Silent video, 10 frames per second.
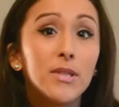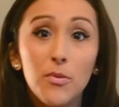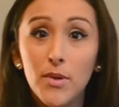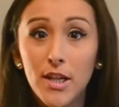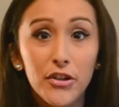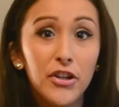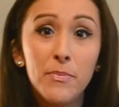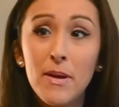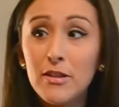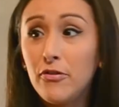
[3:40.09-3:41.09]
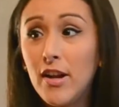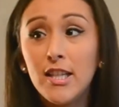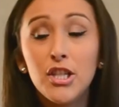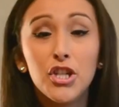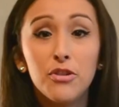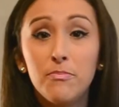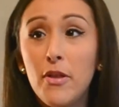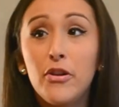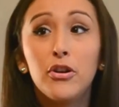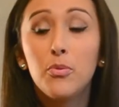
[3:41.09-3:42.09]
gonna want to hear it. Your best friend, your
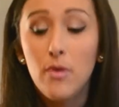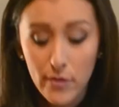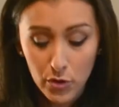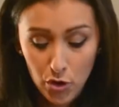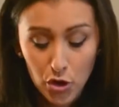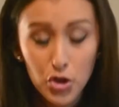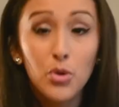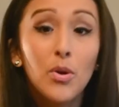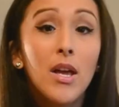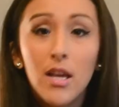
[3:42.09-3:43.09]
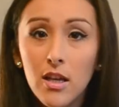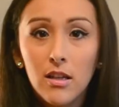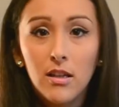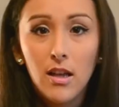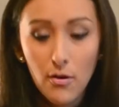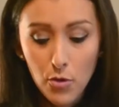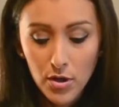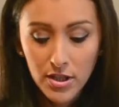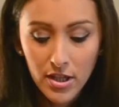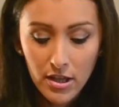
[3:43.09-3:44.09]
mother, whoever you talk to, of
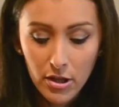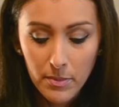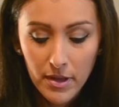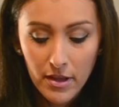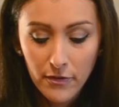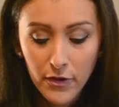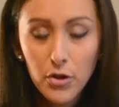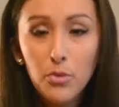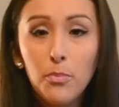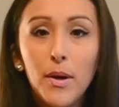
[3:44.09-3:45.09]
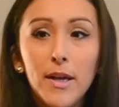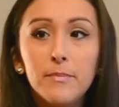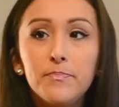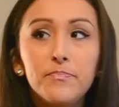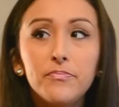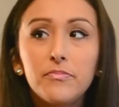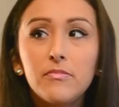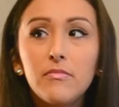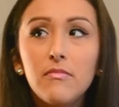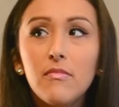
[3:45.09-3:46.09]
course they'll be there for you, but
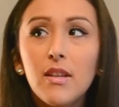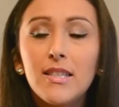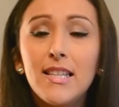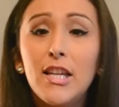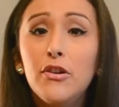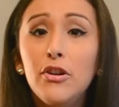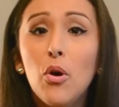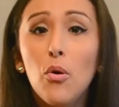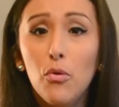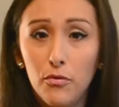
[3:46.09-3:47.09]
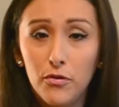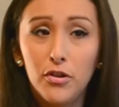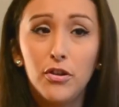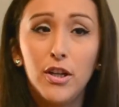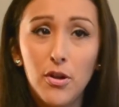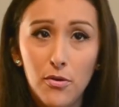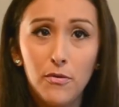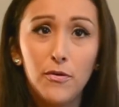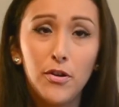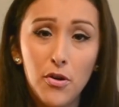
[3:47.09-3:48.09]
to hear it over and
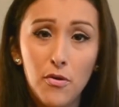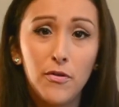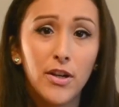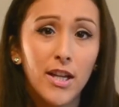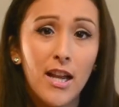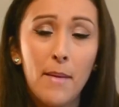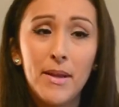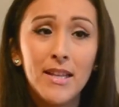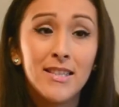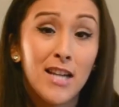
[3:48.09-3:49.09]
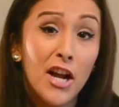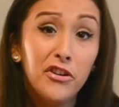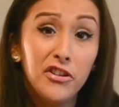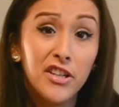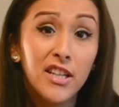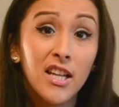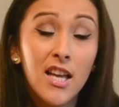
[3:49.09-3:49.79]
over and over again, I mean, it's tiring.